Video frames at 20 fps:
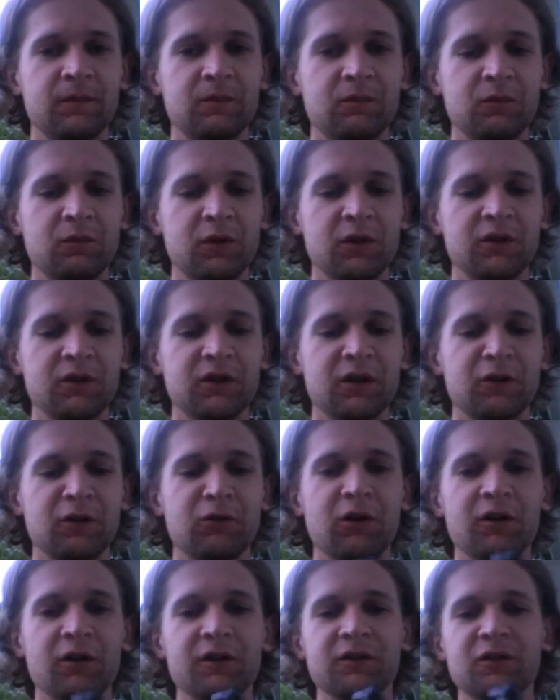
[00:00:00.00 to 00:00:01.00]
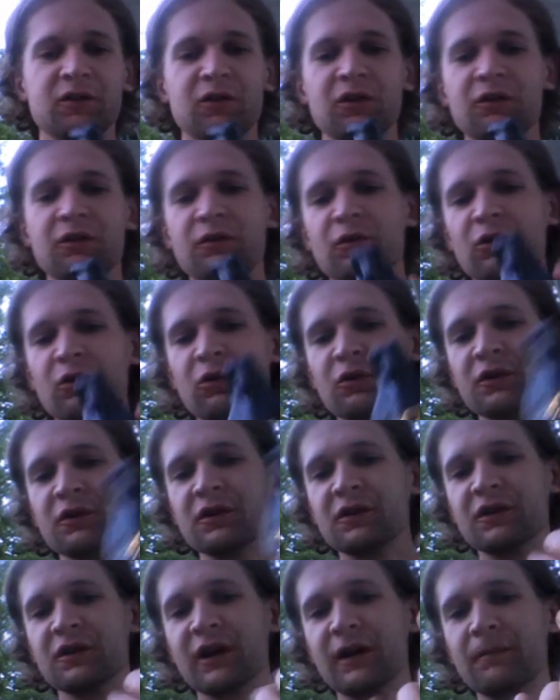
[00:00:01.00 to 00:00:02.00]
Pretty good sound quality. It's only a 4-hole
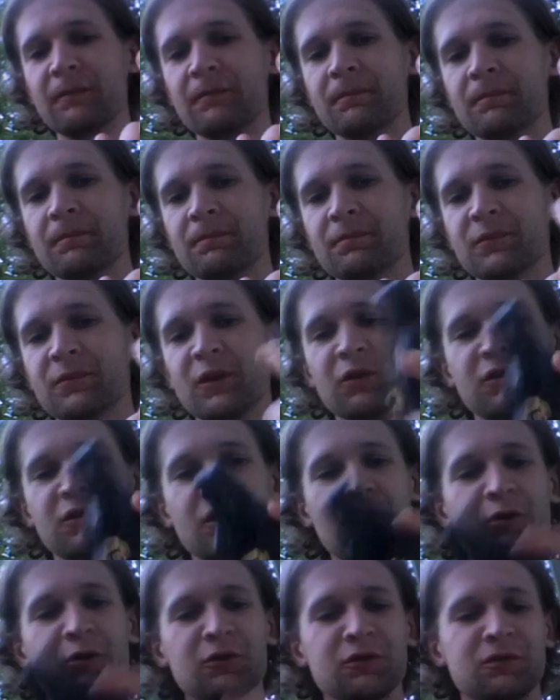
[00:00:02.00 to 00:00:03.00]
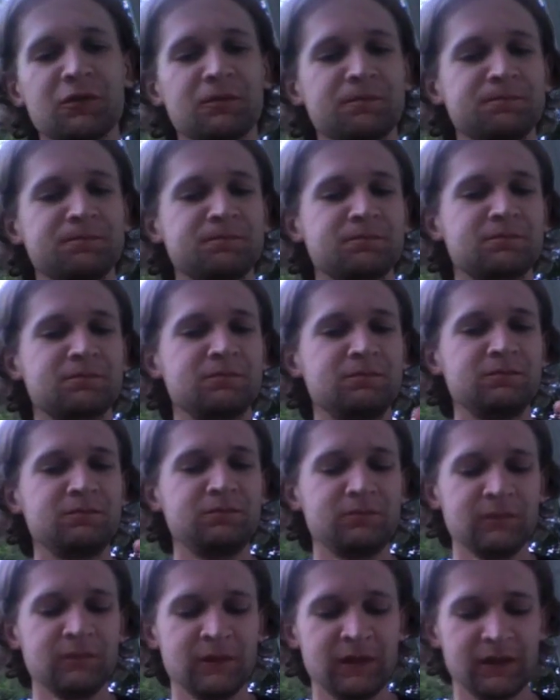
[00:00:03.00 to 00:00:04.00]
this time. No thumb holes.
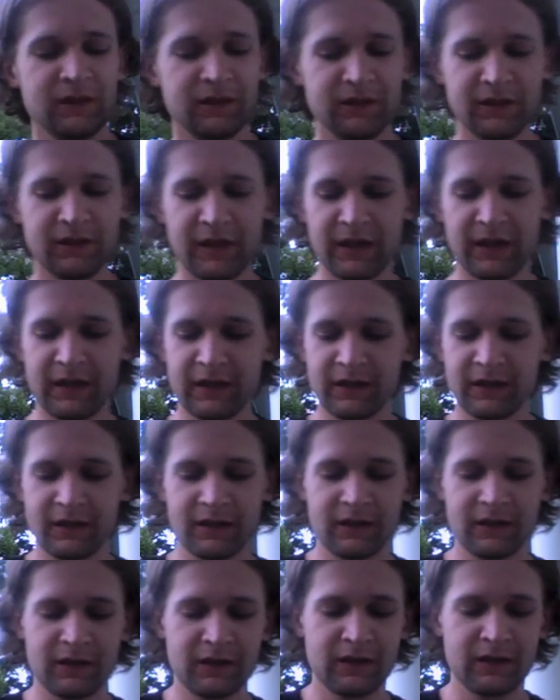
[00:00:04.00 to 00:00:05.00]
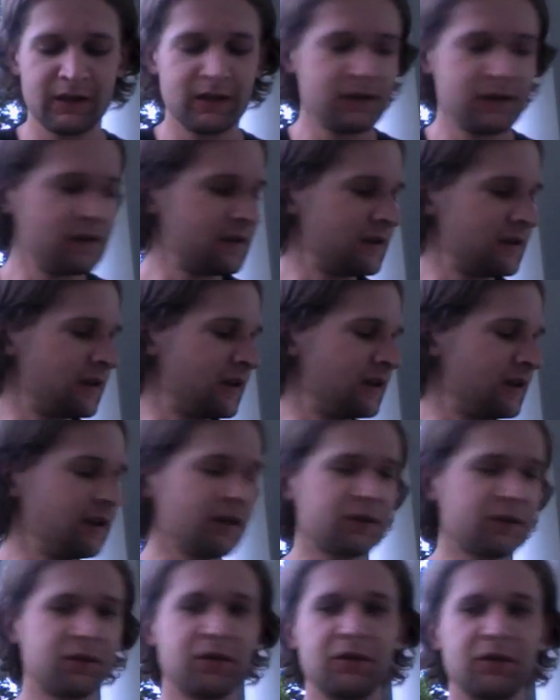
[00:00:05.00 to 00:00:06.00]
Yeah. Then
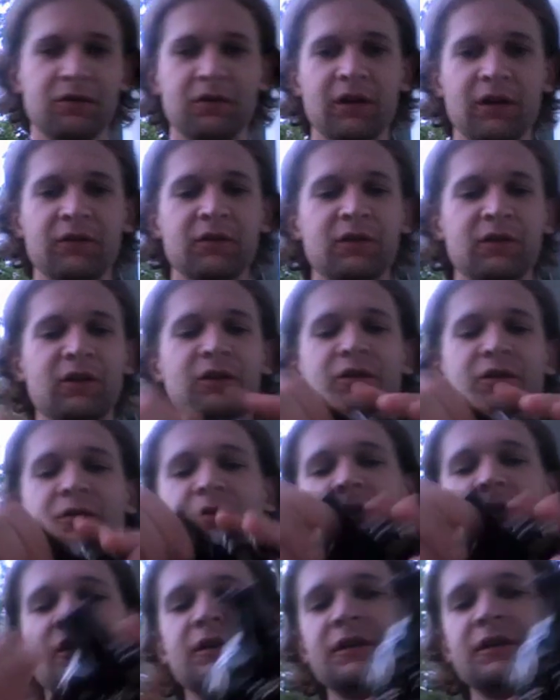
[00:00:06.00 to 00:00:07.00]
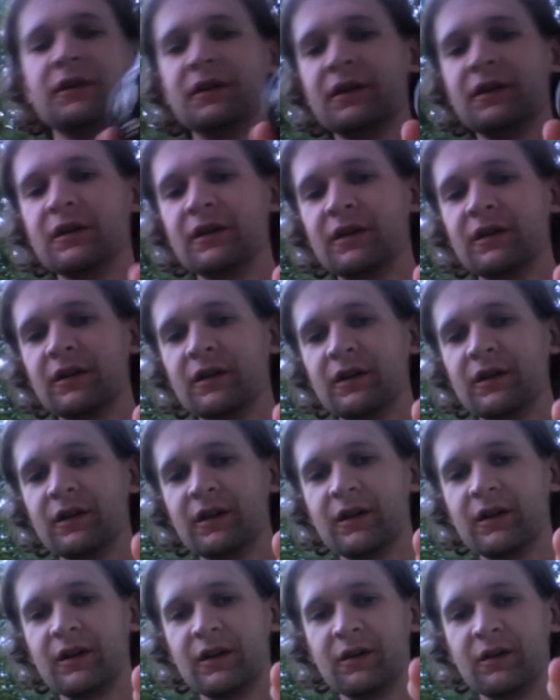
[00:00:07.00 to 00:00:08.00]
next we have a larger one.
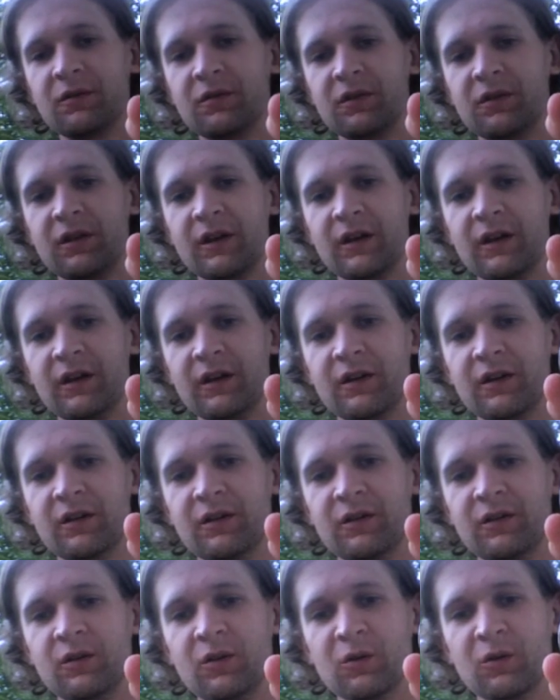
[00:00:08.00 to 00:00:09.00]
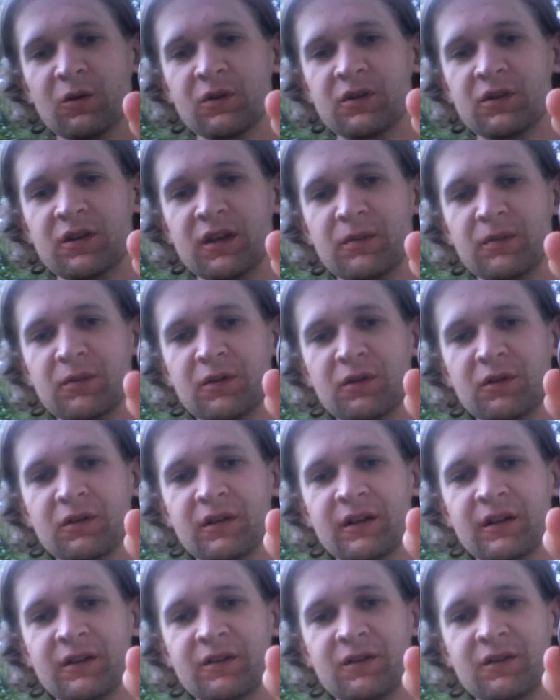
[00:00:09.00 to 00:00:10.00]
It's a Norse theme to it.
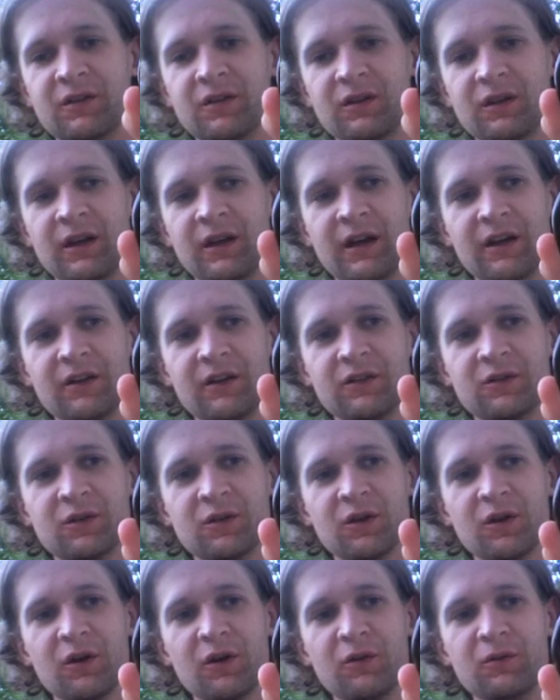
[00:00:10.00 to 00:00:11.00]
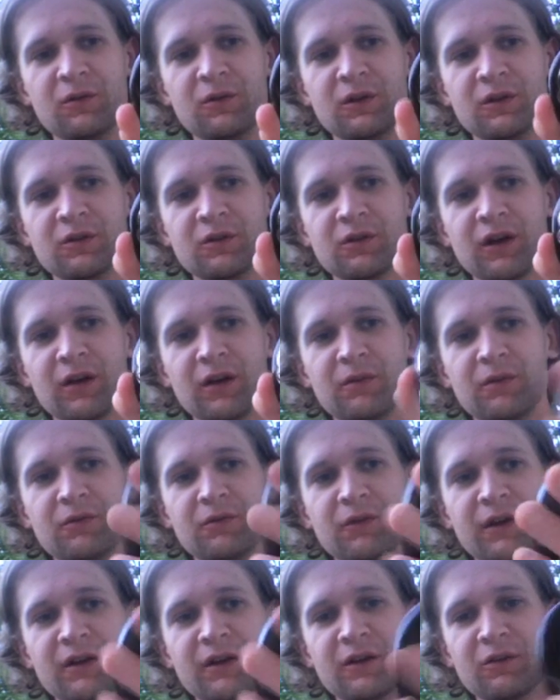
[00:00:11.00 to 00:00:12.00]
It has Odin inscribed in
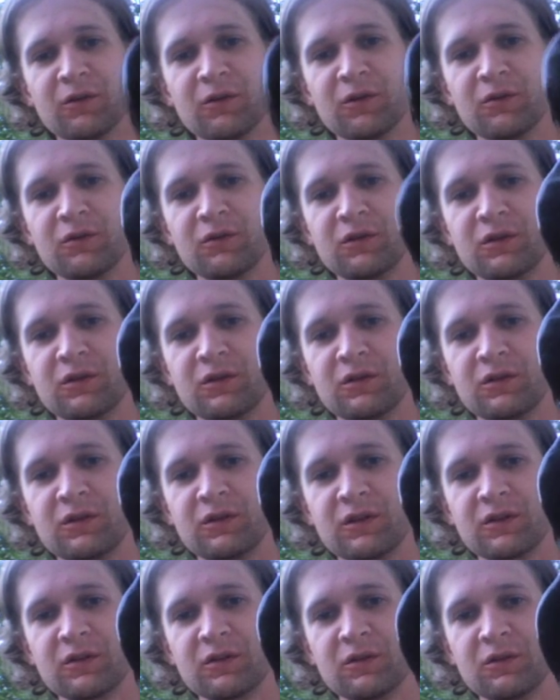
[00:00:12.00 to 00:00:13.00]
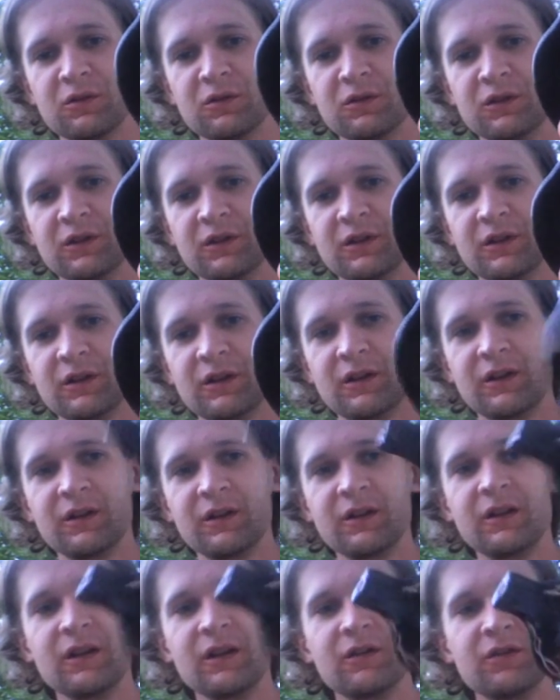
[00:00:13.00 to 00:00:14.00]
Viking runes. 6-hole.
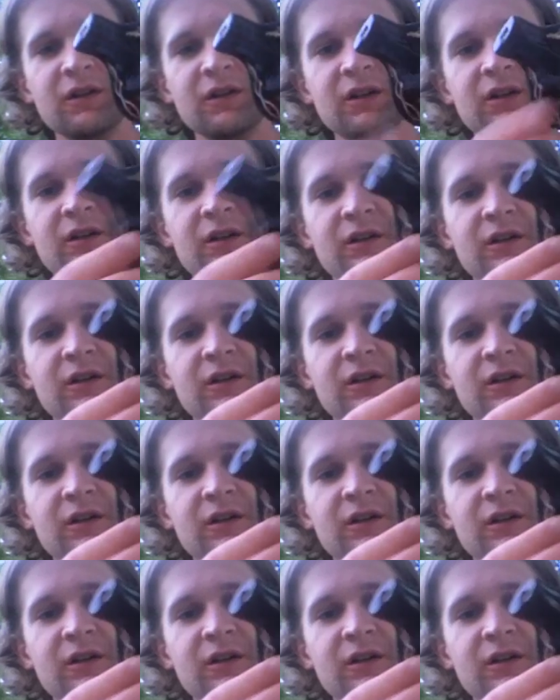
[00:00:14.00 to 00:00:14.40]
Key of E.